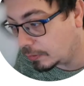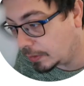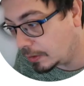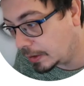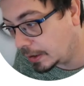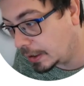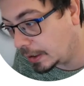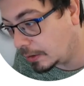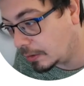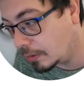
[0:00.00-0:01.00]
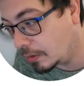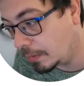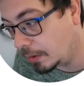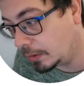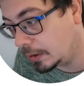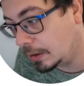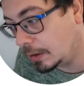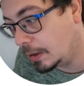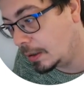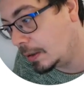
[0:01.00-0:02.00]
know that they don't commute.
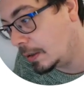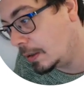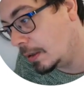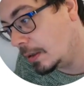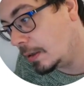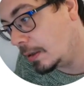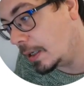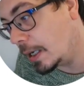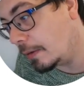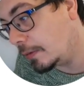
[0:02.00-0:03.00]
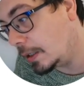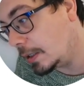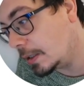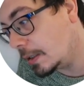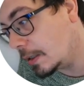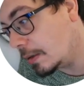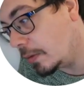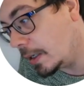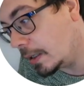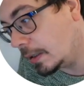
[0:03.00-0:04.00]
They have this
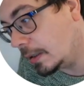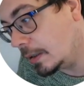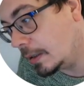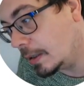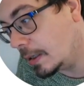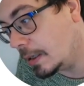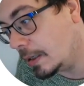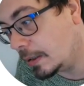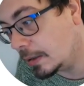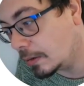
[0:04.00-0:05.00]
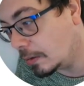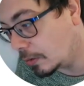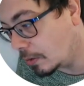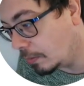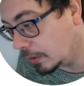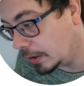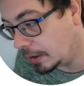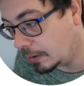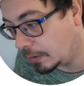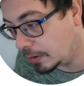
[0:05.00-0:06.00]
weird this is called
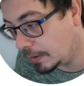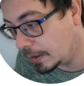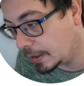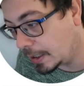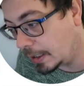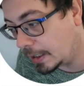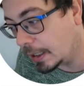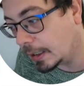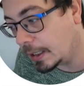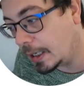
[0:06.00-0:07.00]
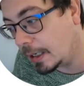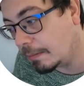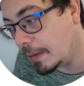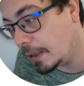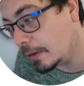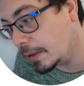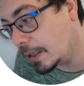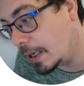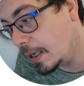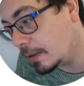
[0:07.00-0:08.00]
commutator, which means a dagger a minus.
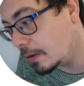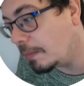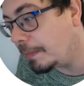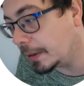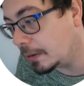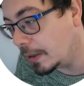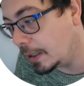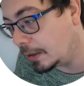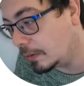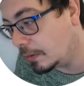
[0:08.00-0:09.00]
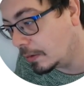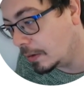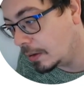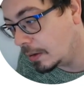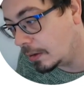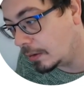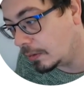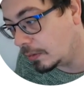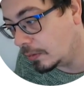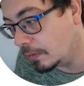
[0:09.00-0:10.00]
It's a compact way to
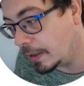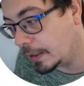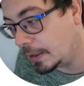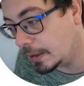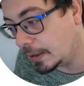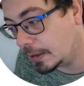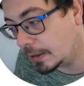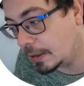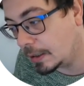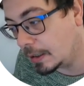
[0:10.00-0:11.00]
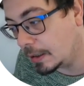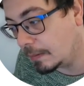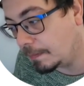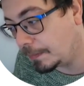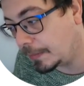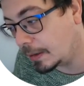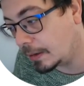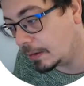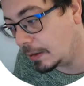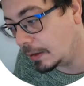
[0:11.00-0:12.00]
write this
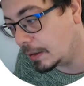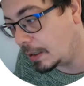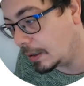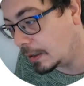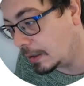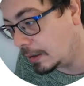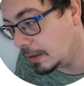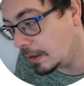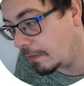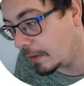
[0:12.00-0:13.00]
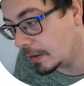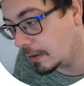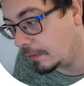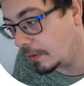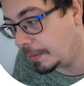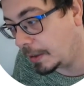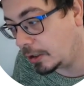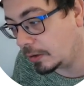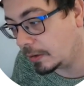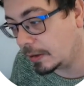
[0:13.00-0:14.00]
this difference of
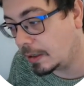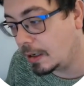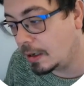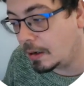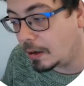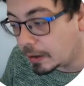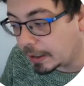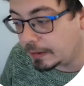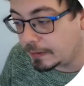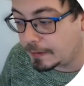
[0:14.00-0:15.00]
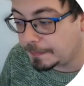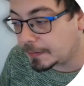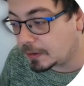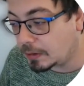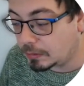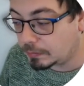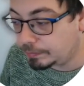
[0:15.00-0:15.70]
operation. Okay, so